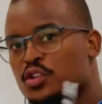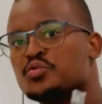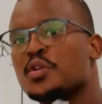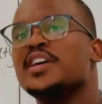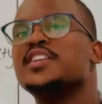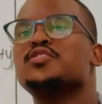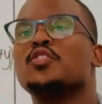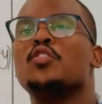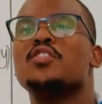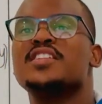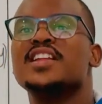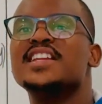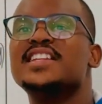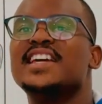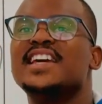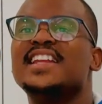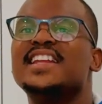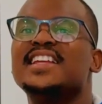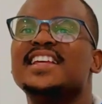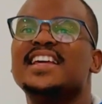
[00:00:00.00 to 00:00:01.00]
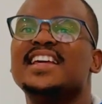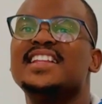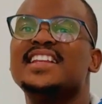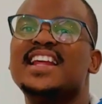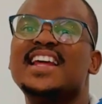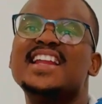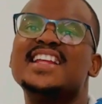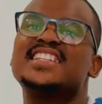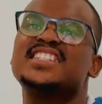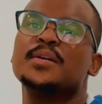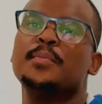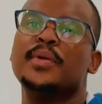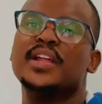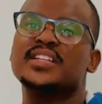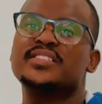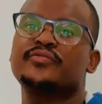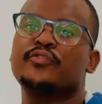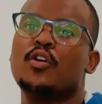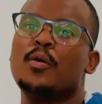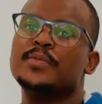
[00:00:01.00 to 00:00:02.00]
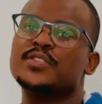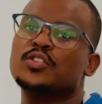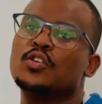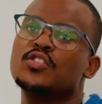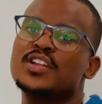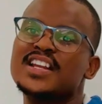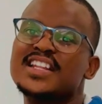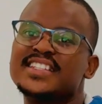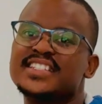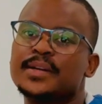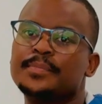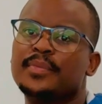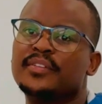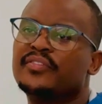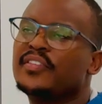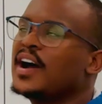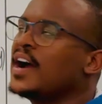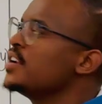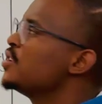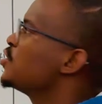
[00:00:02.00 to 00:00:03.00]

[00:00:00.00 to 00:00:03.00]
is already in a simplest form. It's already simplified.